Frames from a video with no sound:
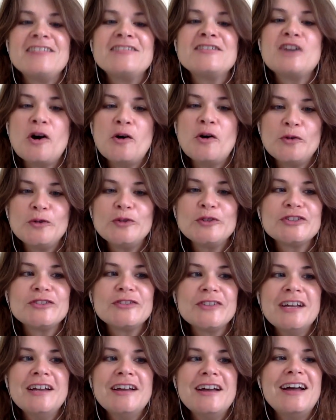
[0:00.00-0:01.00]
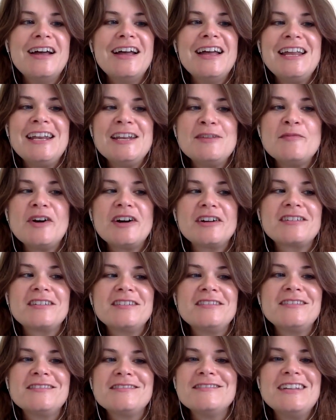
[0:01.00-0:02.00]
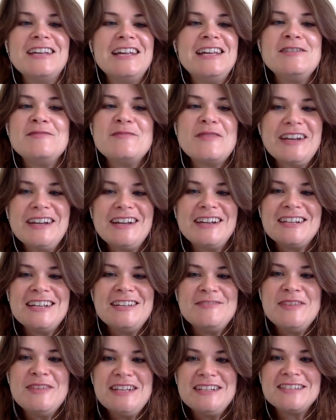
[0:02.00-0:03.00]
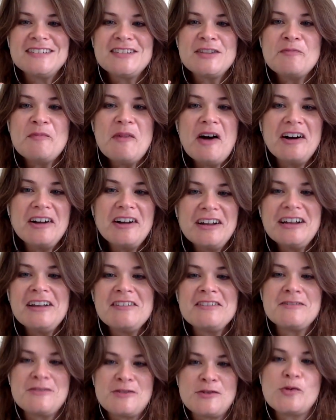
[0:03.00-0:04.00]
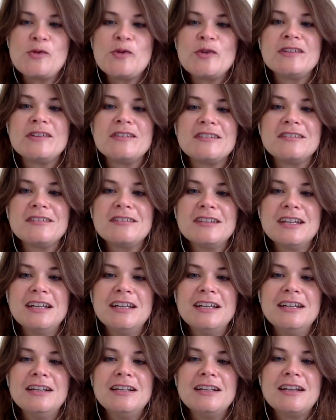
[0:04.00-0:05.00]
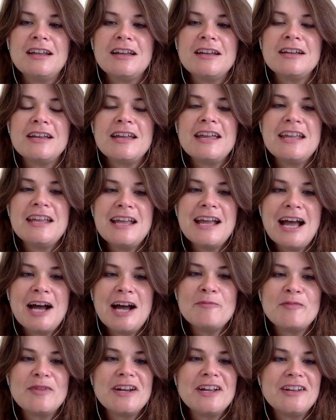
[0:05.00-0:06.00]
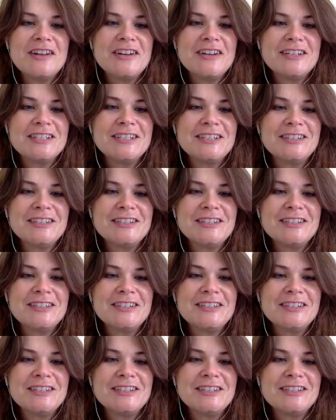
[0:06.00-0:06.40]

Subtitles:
gold amidst the muck and the thorns. Like, he can bring good.